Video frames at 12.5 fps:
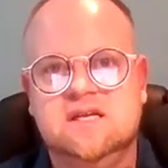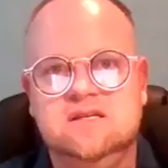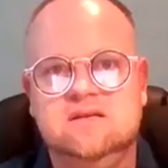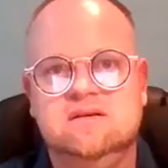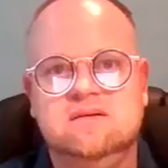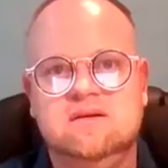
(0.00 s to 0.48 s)

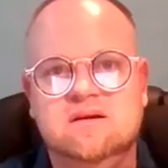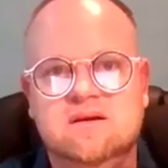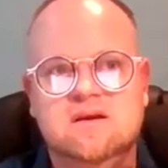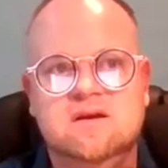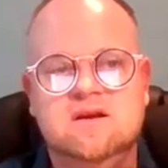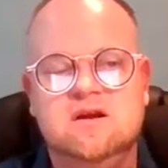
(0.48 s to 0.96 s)
In
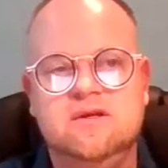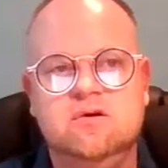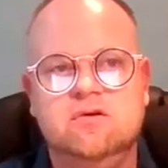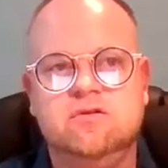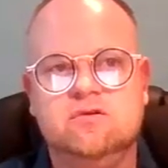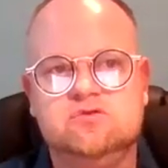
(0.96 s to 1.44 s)

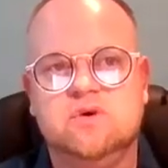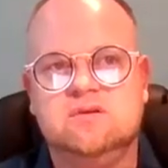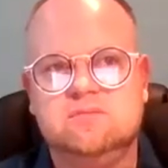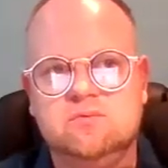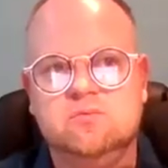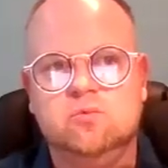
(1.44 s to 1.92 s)
your thoughts,
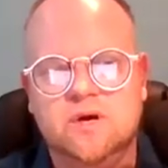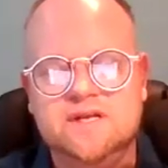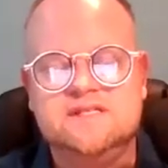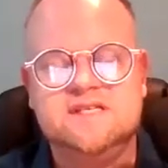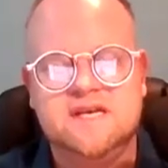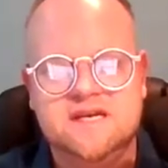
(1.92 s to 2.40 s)

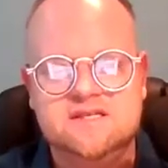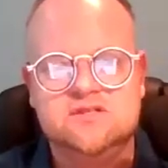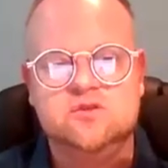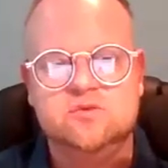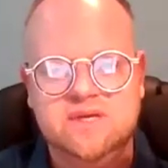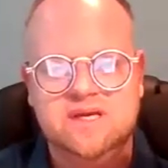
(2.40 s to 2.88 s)
what it
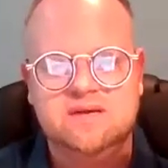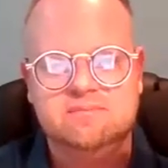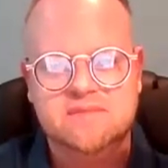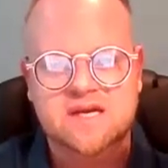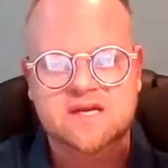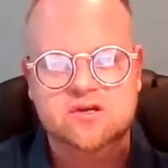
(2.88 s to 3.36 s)
takes to
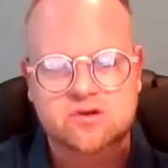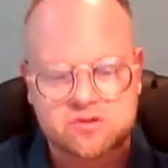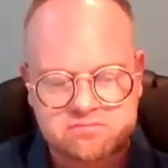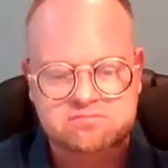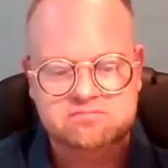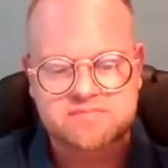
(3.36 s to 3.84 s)
be a
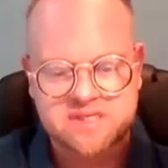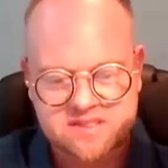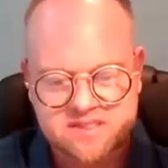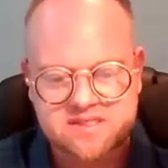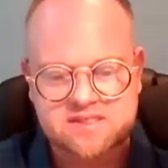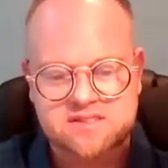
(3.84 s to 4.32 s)
good
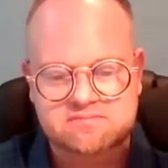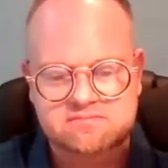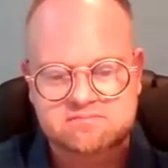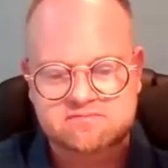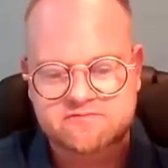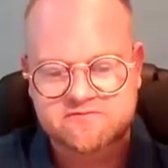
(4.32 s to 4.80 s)
business
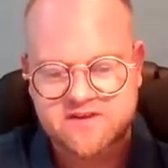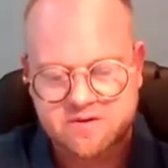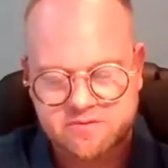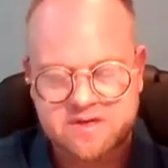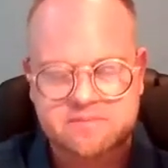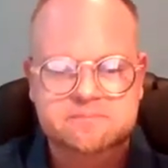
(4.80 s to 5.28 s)

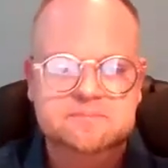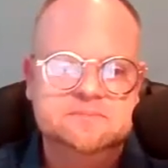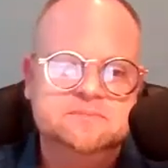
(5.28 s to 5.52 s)
founder?